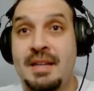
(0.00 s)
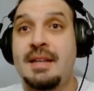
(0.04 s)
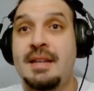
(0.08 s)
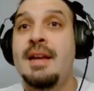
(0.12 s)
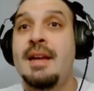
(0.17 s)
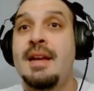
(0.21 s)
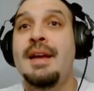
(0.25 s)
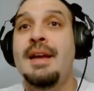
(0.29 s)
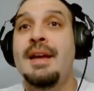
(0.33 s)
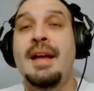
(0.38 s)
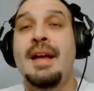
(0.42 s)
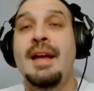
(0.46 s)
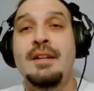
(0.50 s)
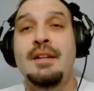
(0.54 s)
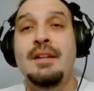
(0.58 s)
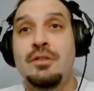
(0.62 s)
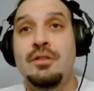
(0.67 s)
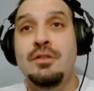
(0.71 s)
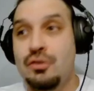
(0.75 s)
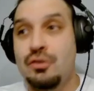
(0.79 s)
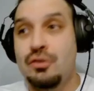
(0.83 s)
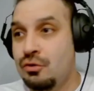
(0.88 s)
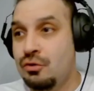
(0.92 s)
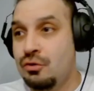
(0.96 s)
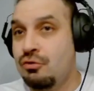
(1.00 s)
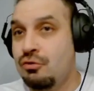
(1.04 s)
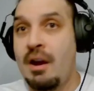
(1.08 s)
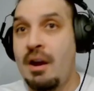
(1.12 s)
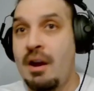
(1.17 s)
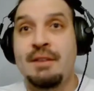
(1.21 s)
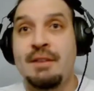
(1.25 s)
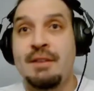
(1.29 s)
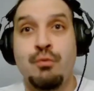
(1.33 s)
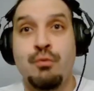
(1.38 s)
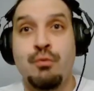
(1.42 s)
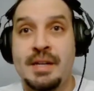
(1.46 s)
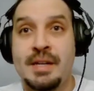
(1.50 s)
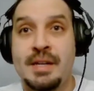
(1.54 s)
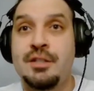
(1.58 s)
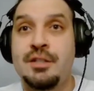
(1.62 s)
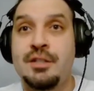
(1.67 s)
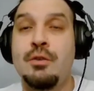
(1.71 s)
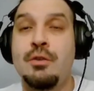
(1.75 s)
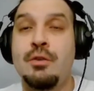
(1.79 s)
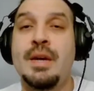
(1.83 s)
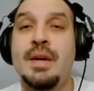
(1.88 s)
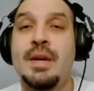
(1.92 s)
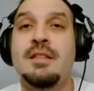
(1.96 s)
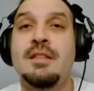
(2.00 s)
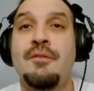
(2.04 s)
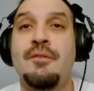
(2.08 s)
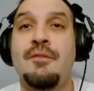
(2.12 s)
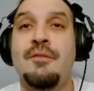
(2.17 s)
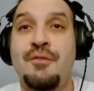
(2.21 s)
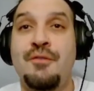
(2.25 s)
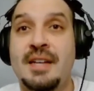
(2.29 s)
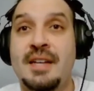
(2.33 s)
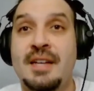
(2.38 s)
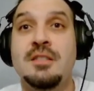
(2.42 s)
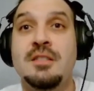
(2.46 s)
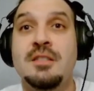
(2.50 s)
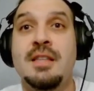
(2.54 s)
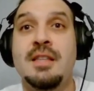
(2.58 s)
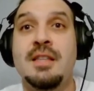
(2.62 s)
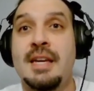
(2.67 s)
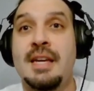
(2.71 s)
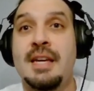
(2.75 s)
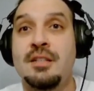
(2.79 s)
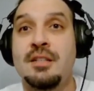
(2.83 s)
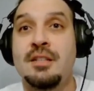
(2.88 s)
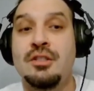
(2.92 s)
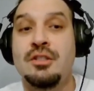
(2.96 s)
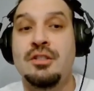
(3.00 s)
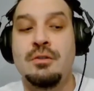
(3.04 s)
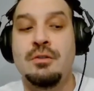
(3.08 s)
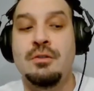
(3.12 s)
and tried redoing to fix the issues.